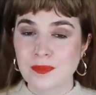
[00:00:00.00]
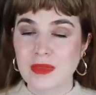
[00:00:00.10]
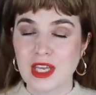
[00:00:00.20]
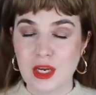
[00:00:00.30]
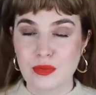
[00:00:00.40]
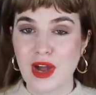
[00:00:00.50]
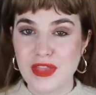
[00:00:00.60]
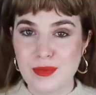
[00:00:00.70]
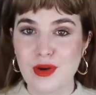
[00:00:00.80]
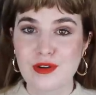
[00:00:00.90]
And I brought
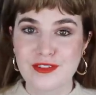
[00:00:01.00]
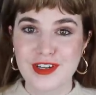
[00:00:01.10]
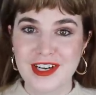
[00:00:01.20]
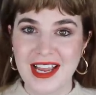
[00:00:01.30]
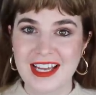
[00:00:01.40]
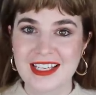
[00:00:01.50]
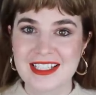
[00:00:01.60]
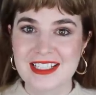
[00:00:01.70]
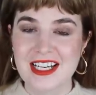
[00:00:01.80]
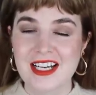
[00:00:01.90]
them over
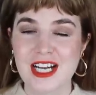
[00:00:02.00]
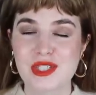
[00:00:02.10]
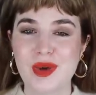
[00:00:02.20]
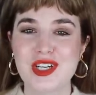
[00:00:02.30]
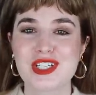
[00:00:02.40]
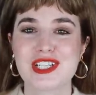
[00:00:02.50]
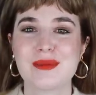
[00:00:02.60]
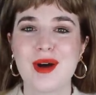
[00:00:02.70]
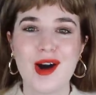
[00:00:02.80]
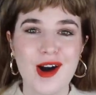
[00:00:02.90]
and I swatched
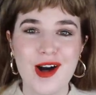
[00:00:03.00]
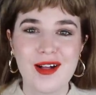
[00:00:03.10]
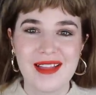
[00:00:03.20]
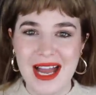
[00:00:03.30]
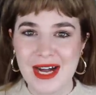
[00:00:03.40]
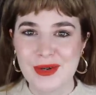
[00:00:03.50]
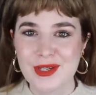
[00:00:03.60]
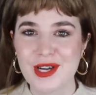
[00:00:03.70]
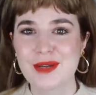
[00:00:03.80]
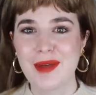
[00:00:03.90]
them all out
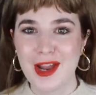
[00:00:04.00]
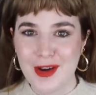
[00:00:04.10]
on my